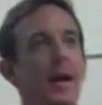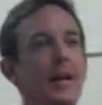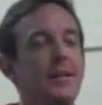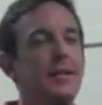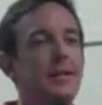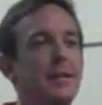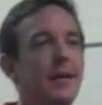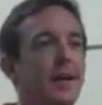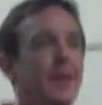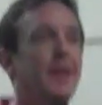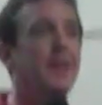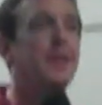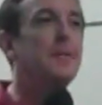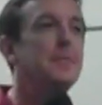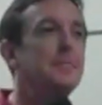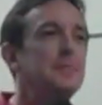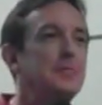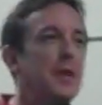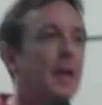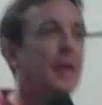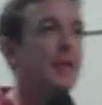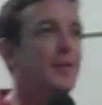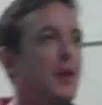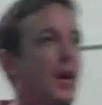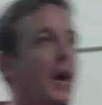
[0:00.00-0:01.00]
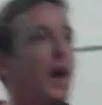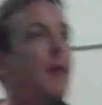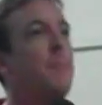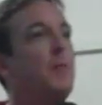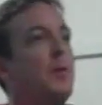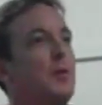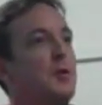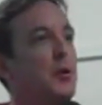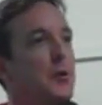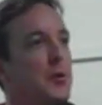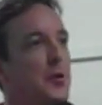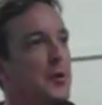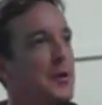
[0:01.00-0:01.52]
might take the
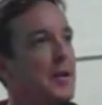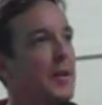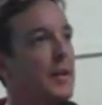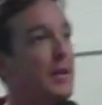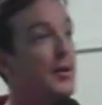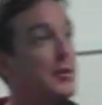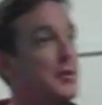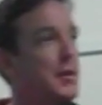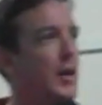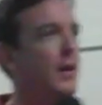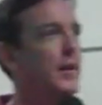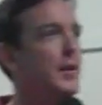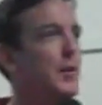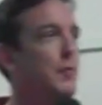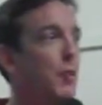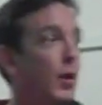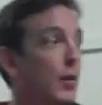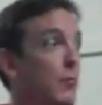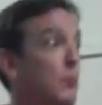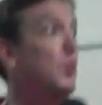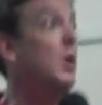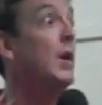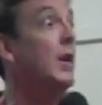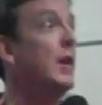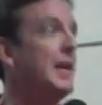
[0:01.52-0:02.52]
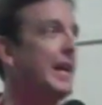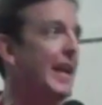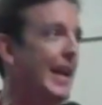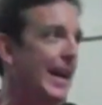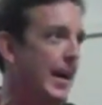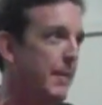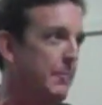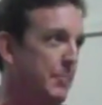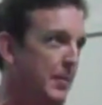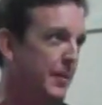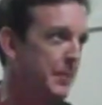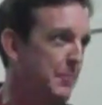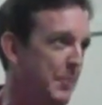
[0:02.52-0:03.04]
opportunity to tell you what really
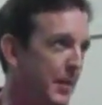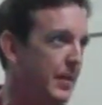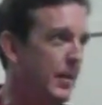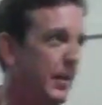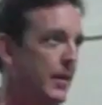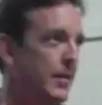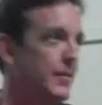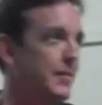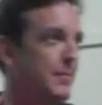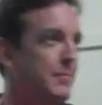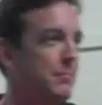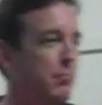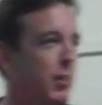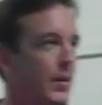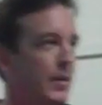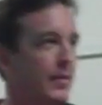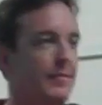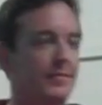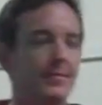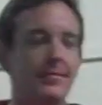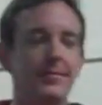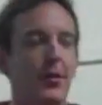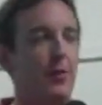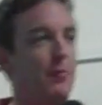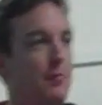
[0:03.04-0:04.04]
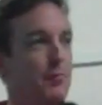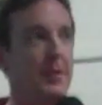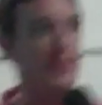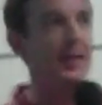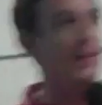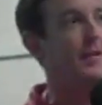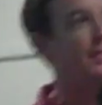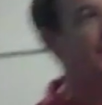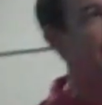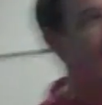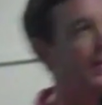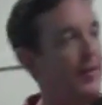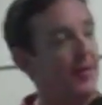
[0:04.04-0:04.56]
happened, because
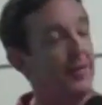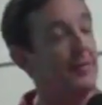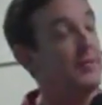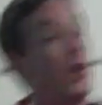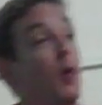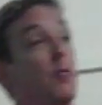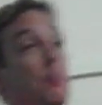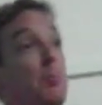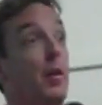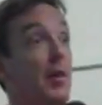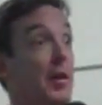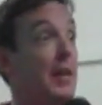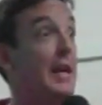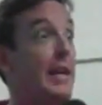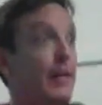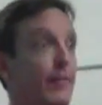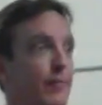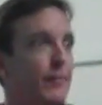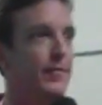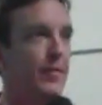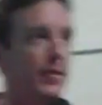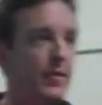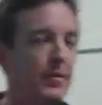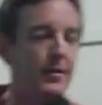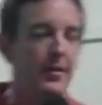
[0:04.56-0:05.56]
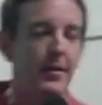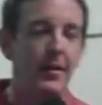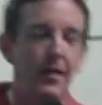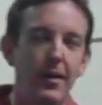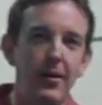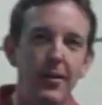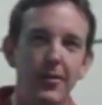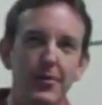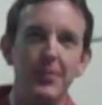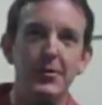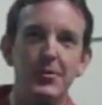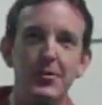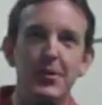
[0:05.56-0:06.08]
don't believe
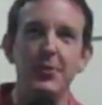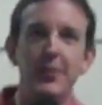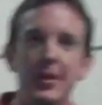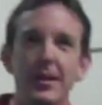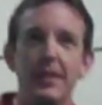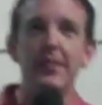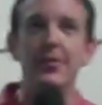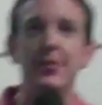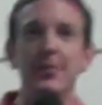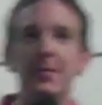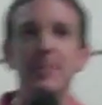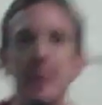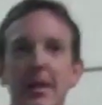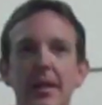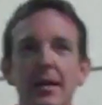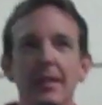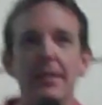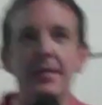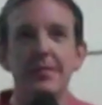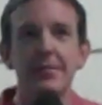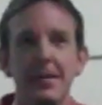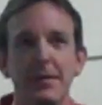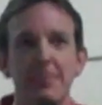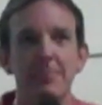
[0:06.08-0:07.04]
all that you hear in the media